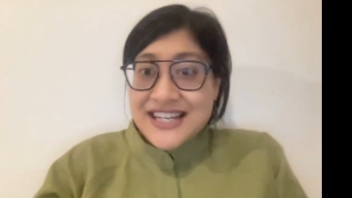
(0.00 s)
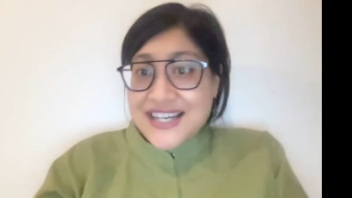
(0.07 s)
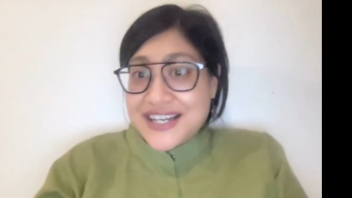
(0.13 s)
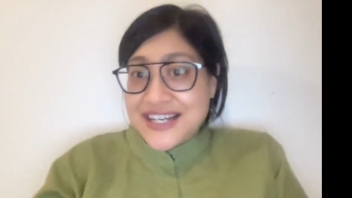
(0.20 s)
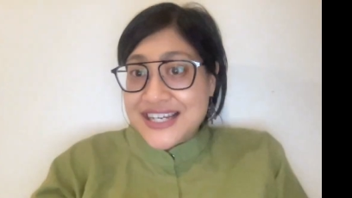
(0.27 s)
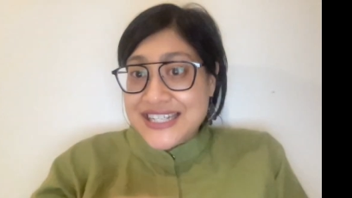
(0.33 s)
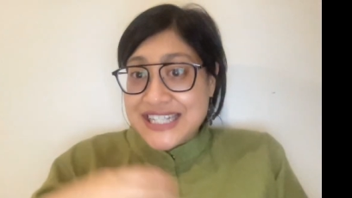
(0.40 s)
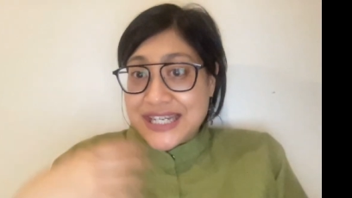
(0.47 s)

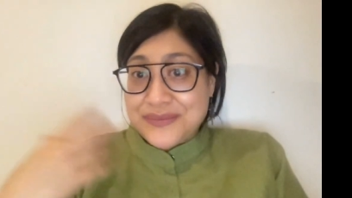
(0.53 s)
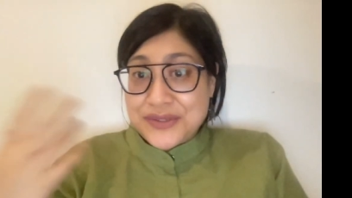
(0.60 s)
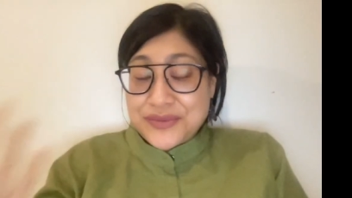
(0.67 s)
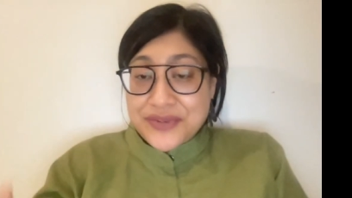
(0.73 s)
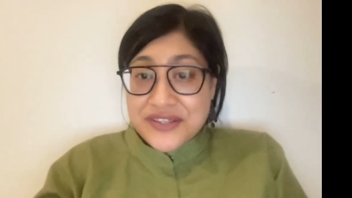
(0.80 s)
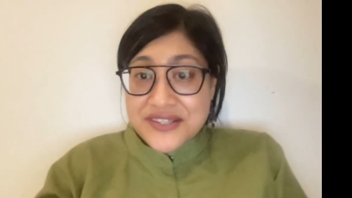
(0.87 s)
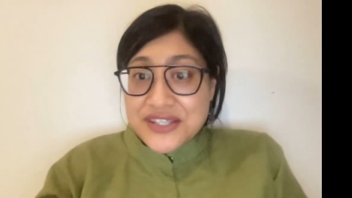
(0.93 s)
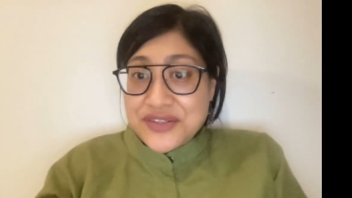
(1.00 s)
uh, named
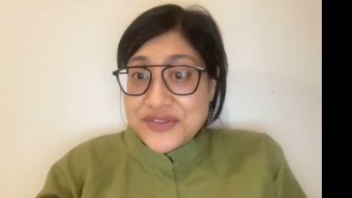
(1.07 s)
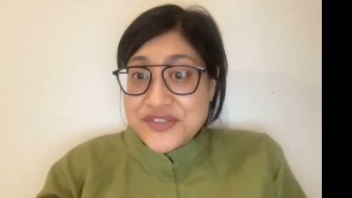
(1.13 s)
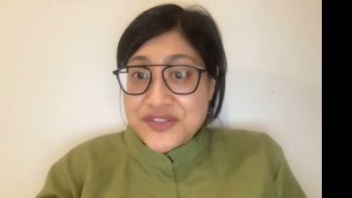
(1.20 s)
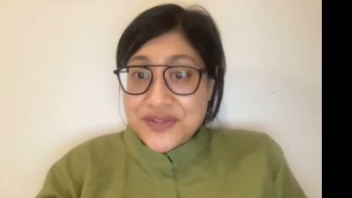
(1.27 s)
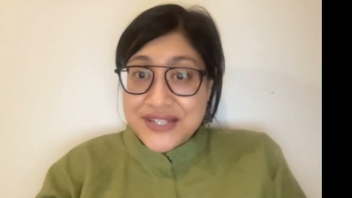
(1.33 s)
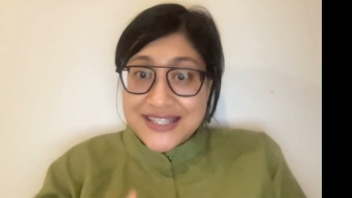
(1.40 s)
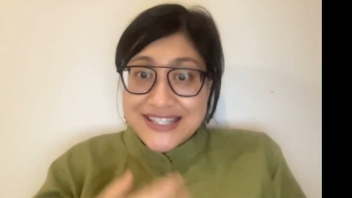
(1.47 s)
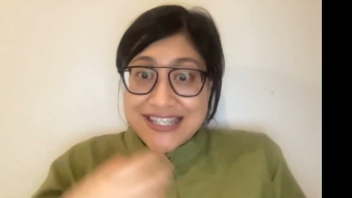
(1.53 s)
with new
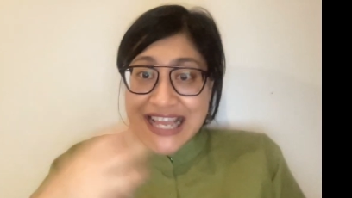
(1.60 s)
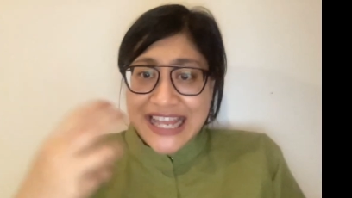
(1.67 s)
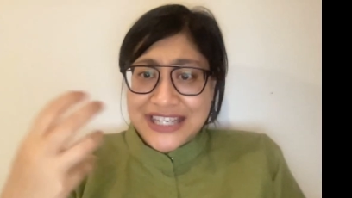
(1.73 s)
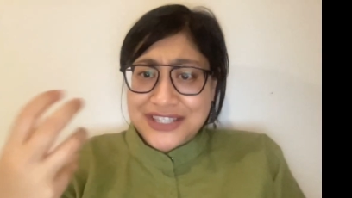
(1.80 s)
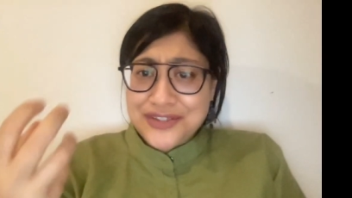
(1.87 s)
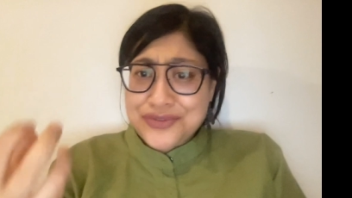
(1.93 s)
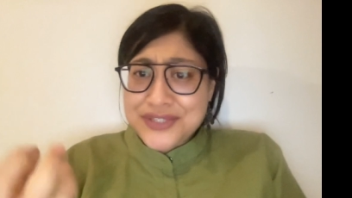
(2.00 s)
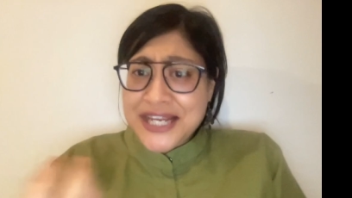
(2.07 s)
streets
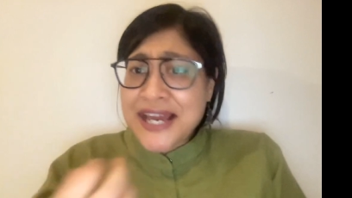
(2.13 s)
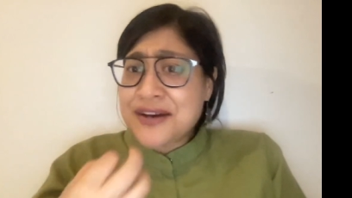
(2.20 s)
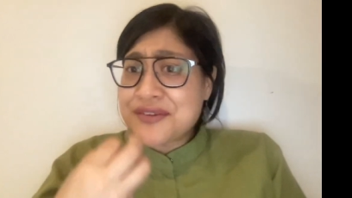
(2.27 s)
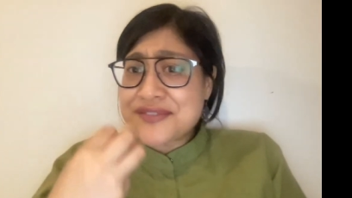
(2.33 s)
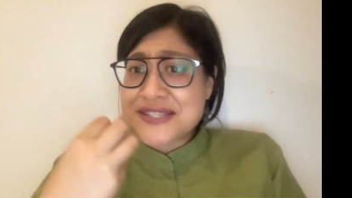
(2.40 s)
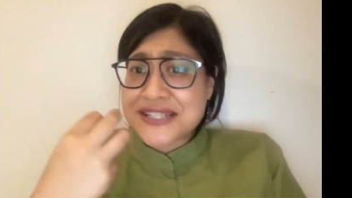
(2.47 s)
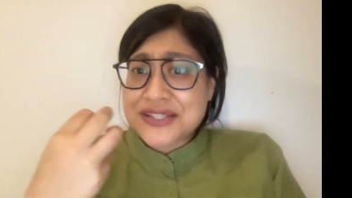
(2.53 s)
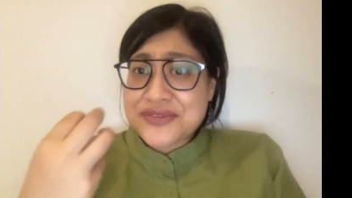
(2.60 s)
and new
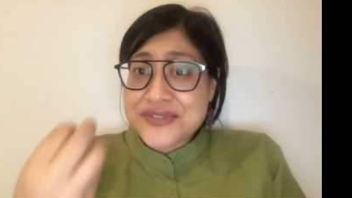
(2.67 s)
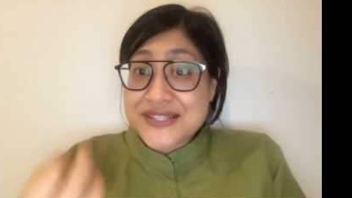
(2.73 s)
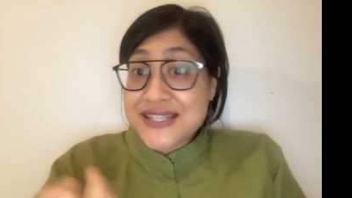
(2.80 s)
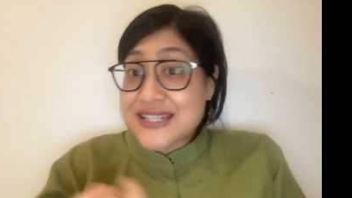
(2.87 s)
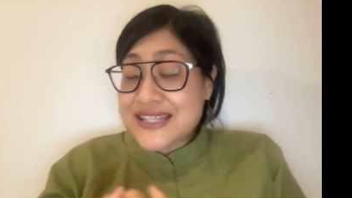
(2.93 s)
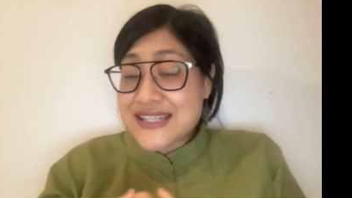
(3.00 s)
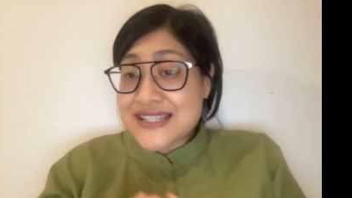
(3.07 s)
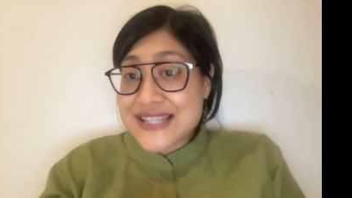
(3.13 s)
towns and new
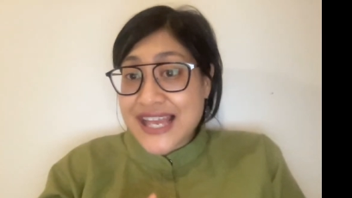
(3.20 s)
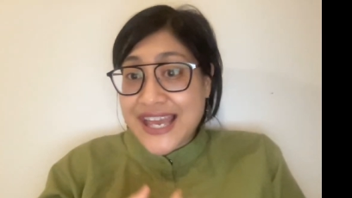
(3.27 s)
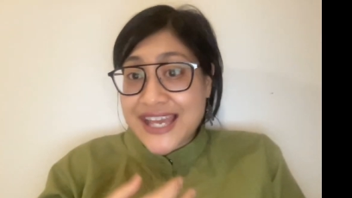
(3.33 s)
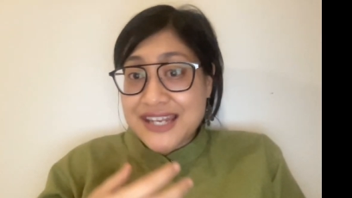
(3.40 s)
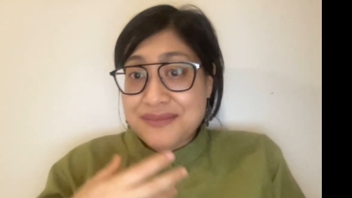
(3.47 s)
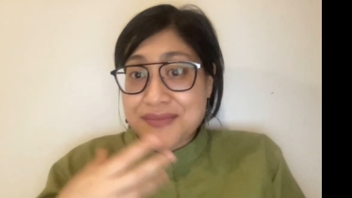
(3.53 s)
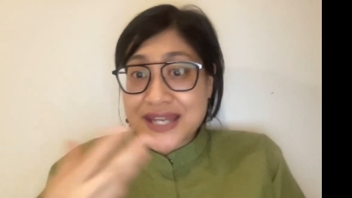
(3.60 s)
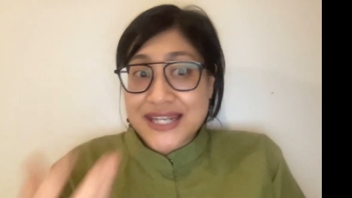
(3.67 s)
cities,
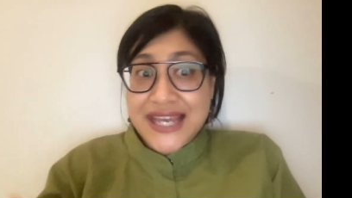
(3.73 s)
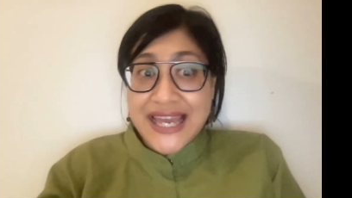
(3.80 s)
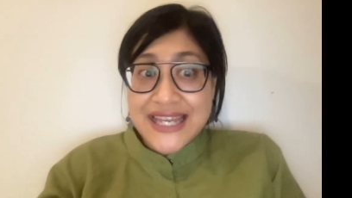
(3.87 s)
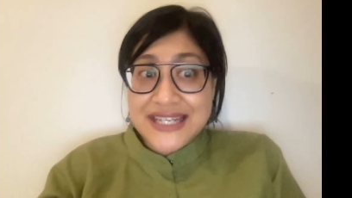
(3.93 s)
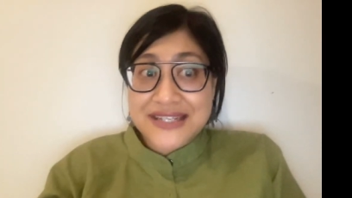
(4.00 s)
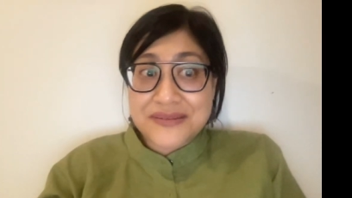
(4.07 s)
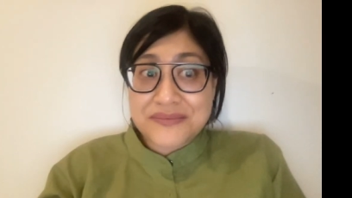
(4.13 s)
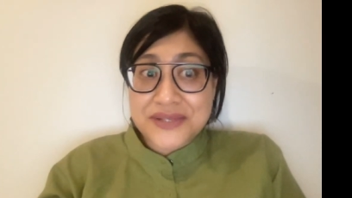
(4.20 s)
and
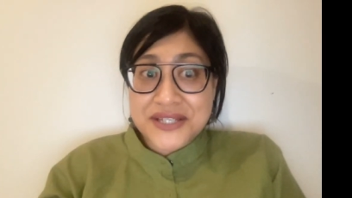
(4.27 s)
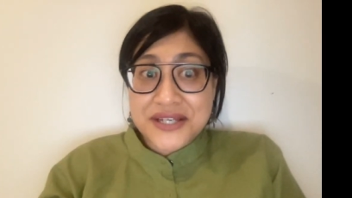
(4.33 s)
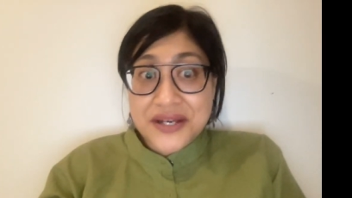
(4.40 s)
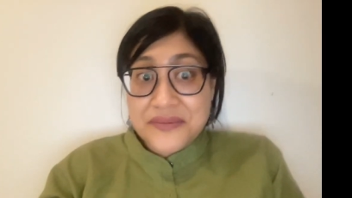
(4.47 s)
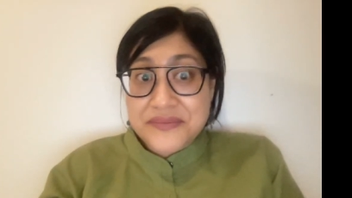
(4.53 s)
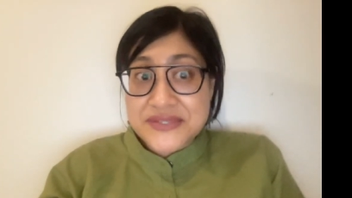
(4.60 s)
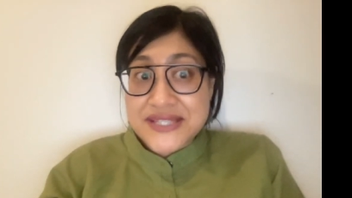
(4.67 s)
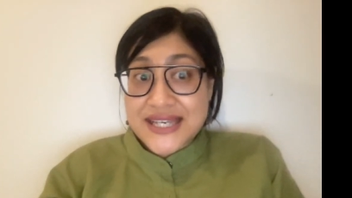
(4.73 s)
Mannahatta
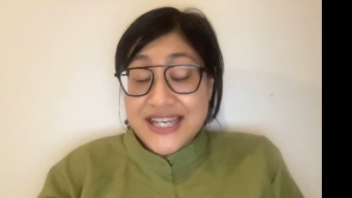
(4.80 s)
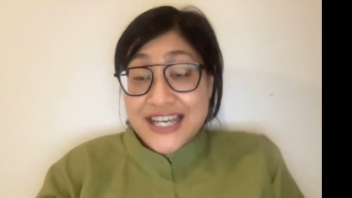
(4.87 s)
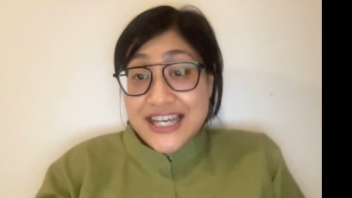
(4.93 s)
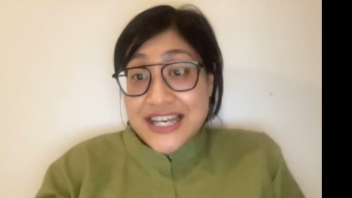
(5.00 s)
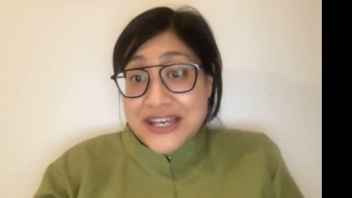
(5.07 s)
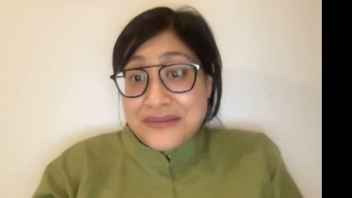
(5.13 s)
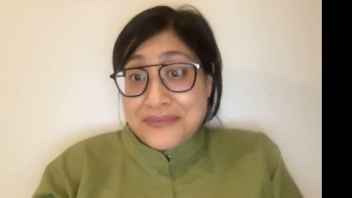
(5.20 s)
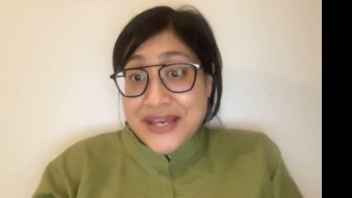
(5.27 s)
becomes
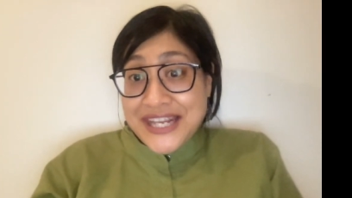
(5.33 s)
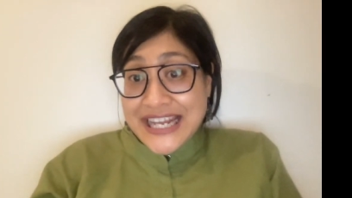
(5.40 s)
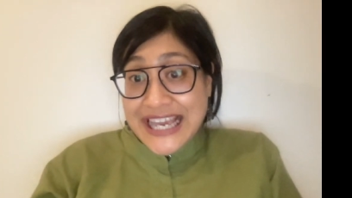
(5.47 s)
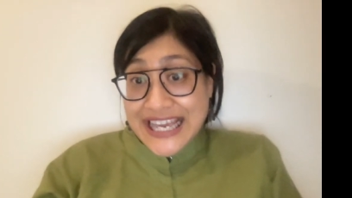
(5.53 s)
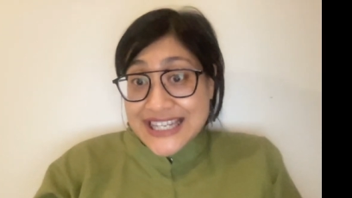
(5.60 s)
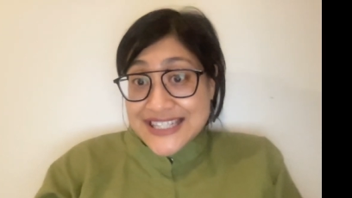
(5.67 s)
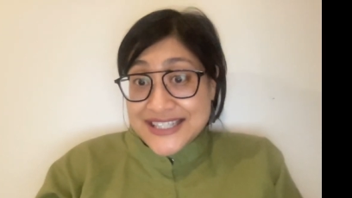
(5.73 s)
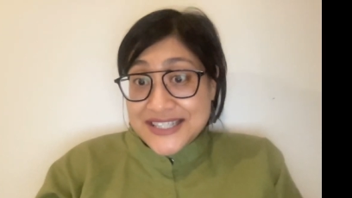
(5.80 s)

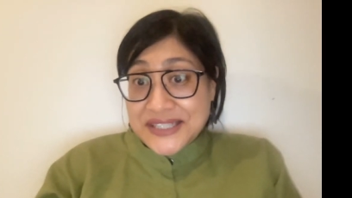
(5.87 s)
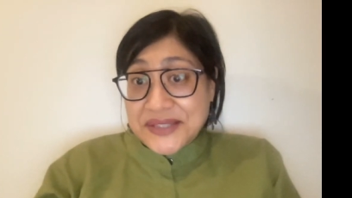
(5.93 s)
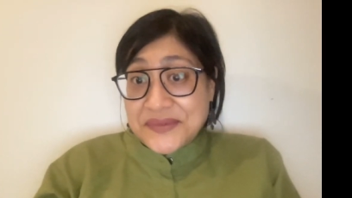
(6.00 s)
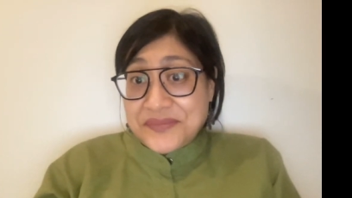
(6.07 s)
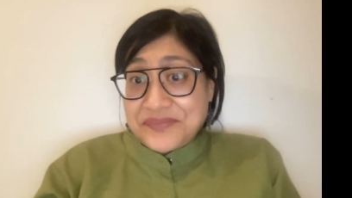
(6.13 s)
Manhattan.